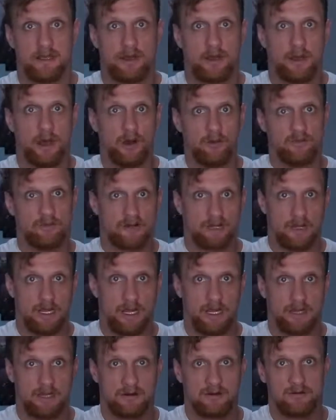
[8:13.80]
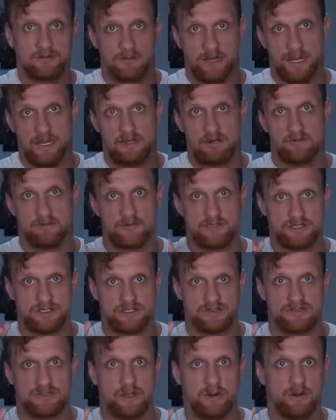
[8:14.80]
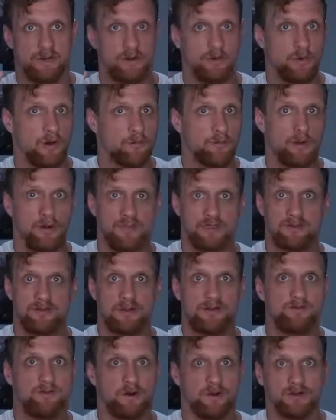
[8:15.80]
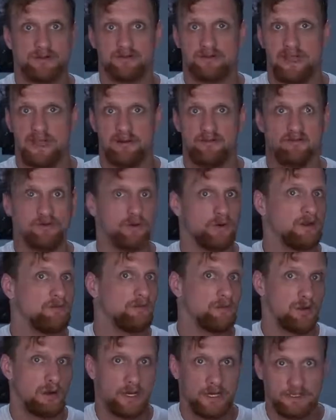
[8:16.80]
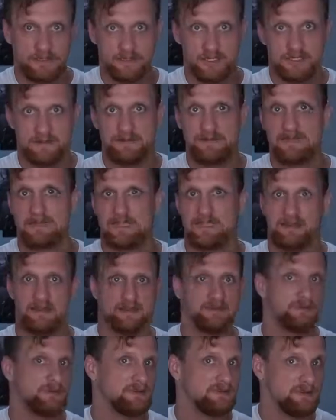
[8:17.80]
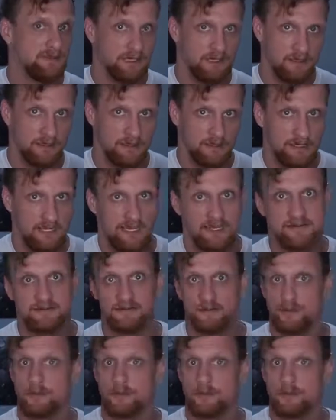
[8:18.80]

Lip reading: overclock, right? We're just going 1.3 volts at 4400 in this particular case.